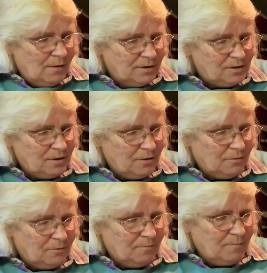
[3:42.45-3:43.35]

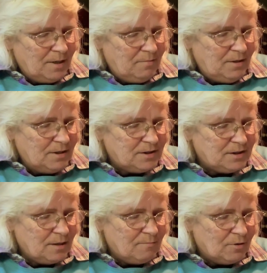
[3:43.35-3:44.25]
So maybe this
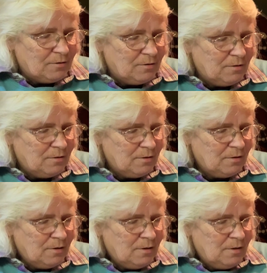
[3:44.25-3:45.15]
summer
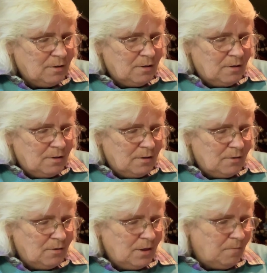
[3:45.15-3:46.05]

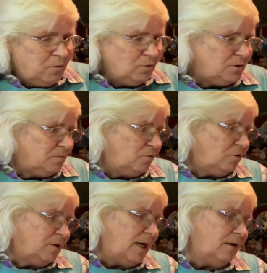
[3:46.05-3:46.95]
they'll pull some
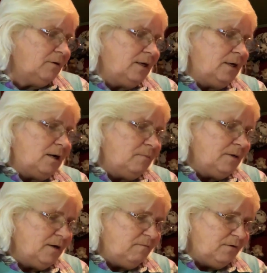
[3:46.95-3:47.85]
more out, and I'll
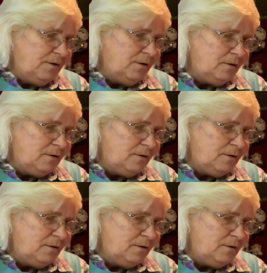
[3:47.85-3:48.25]
be able to,